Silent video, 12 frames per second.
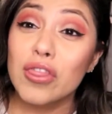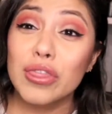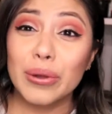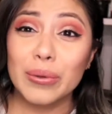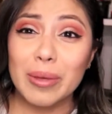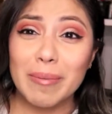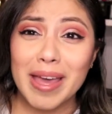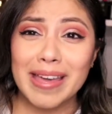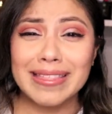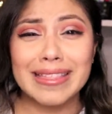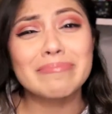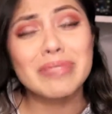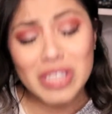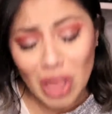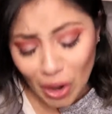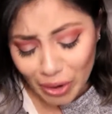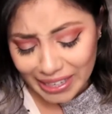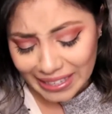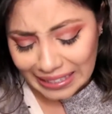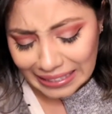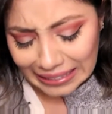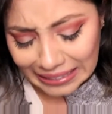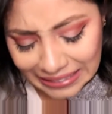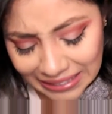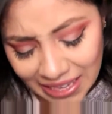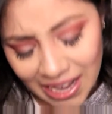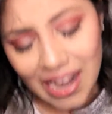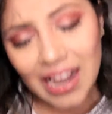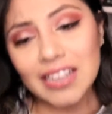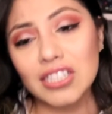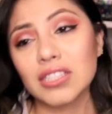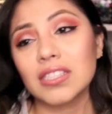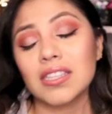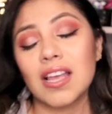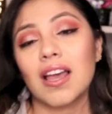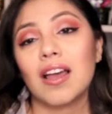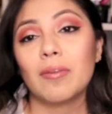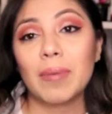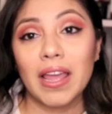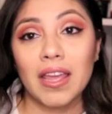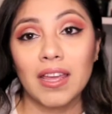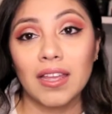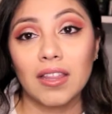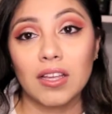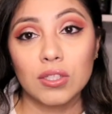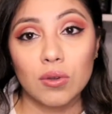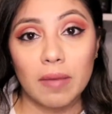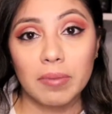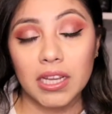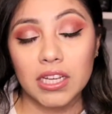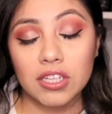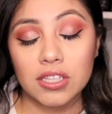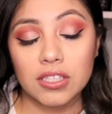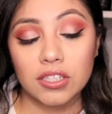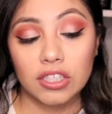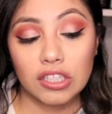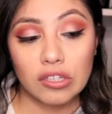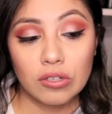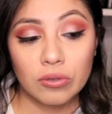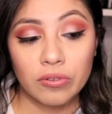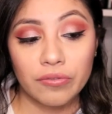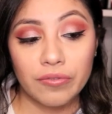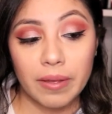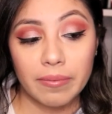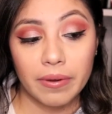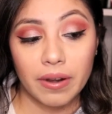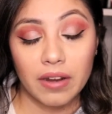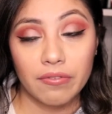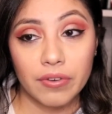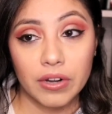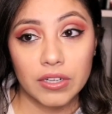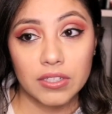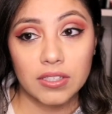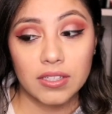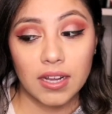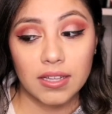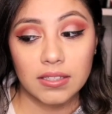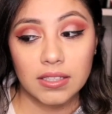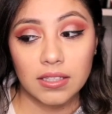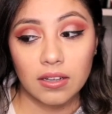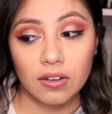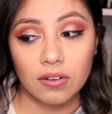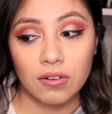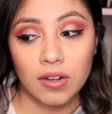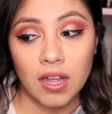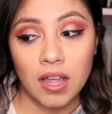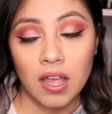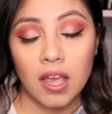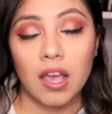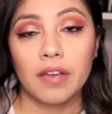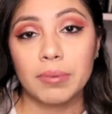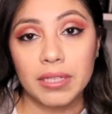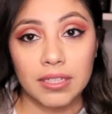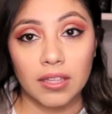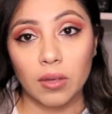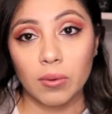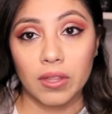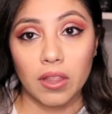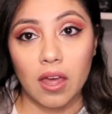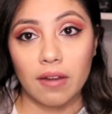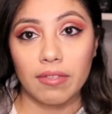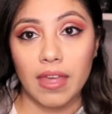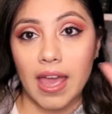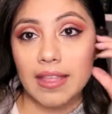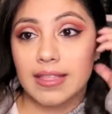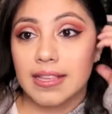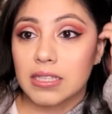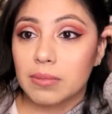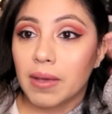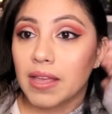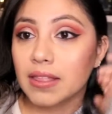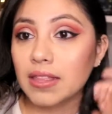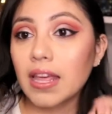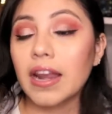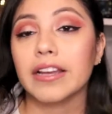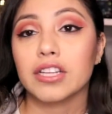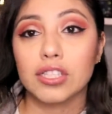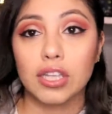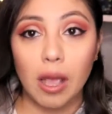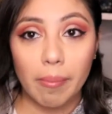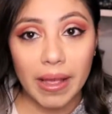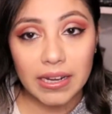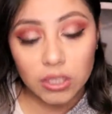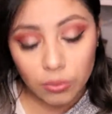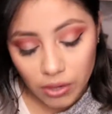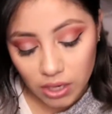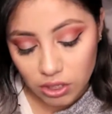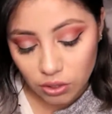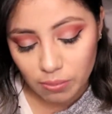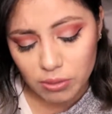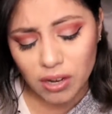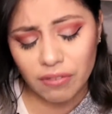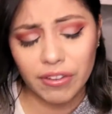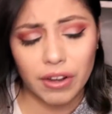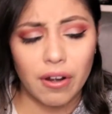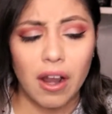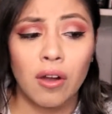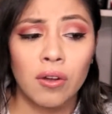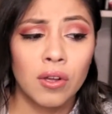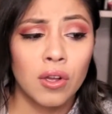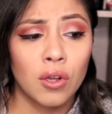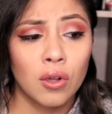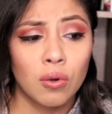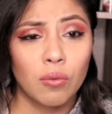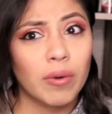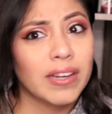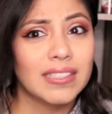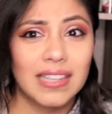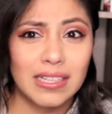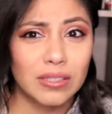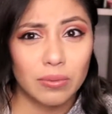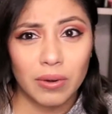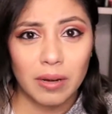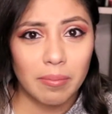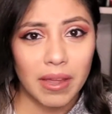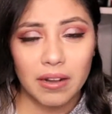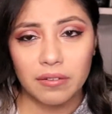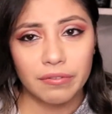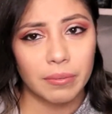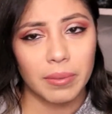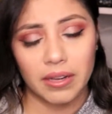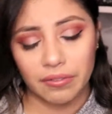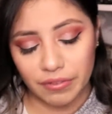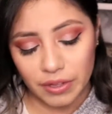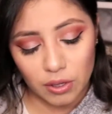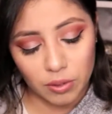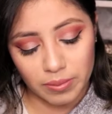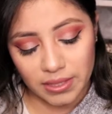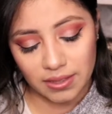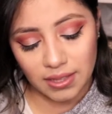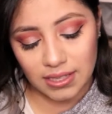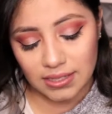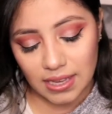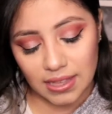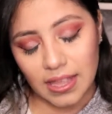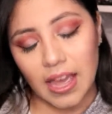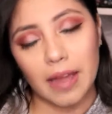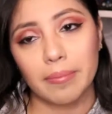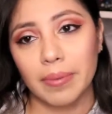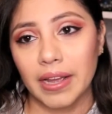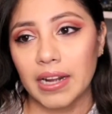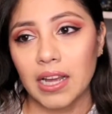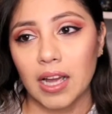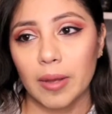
through the month. I'm sorry. My law school applications are due February 1st and so I've been dealing with a lot of that this month, and then I just got back to work, so I'm trying to figure out what days work better for me to film and things like that, but